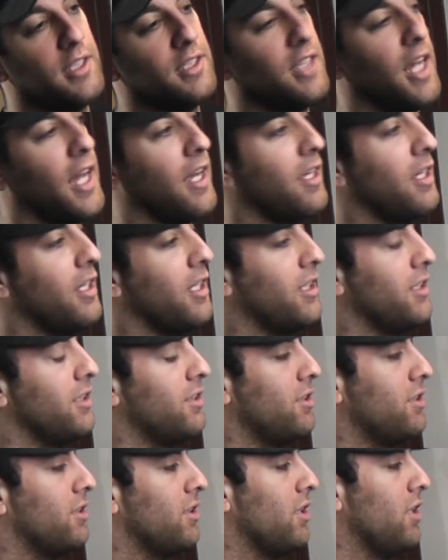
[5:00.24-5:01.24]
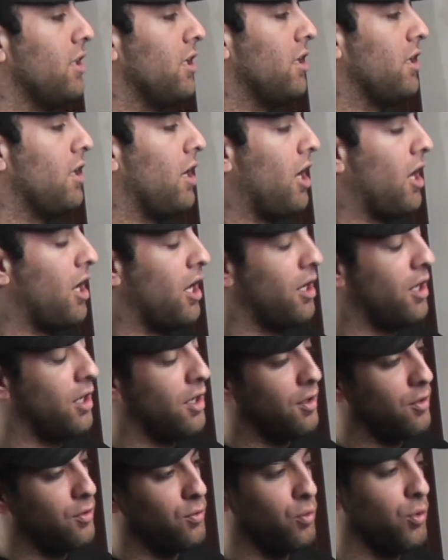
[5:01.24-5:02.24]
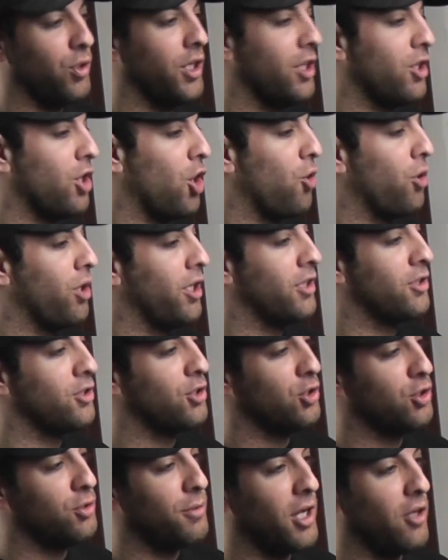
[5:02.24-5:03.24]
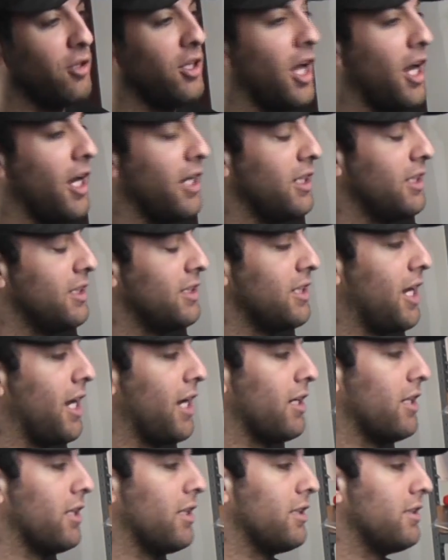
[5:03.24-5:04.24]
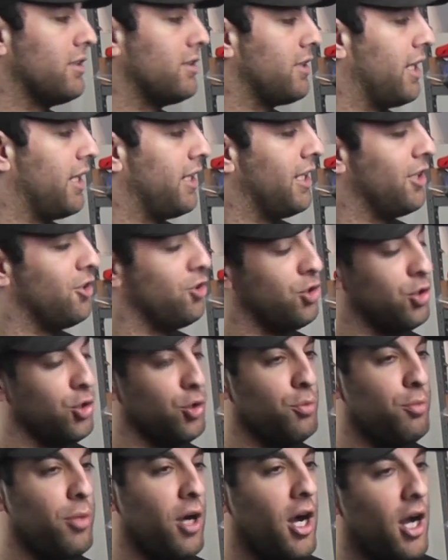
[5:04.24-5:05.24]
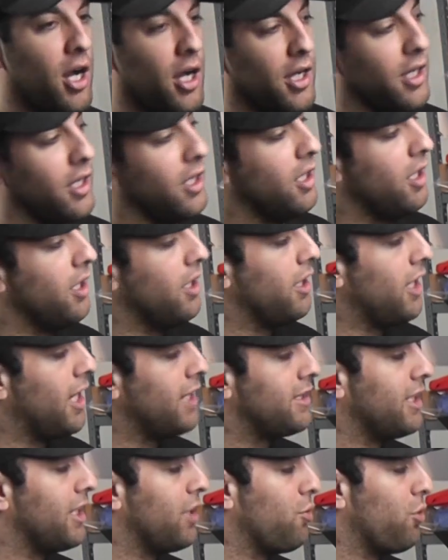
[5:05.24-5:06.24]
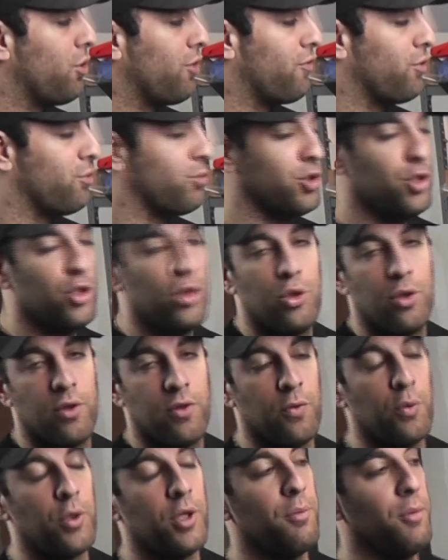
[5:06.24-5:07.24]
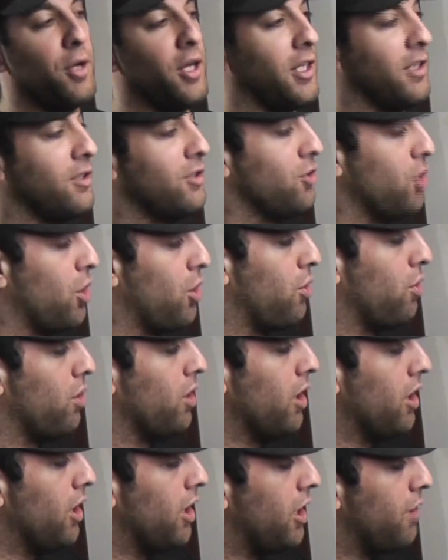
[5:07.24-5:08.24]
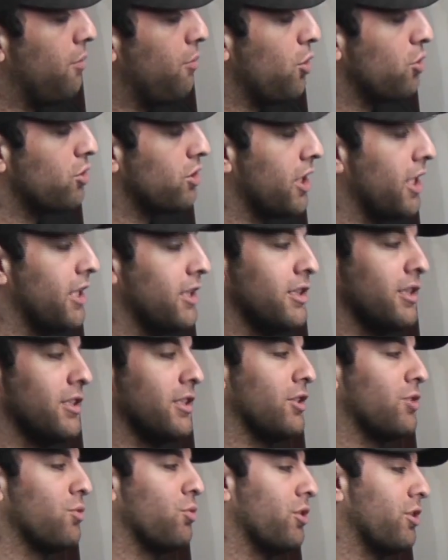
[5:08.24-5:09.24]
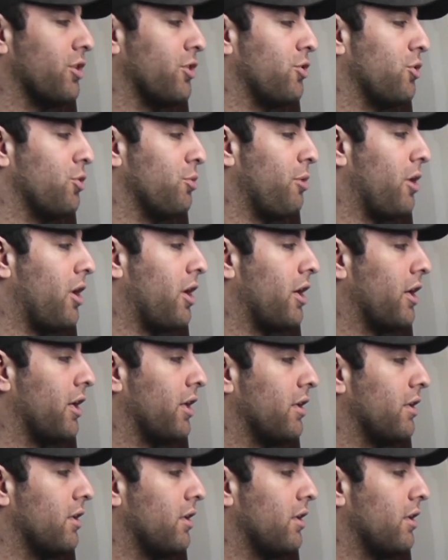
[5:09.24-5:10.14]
seconds. Rico inks usually about 90 seconds, and then DuPont, that's anywhere from 2 to 3 minutes. So in most cases it's with the DuPont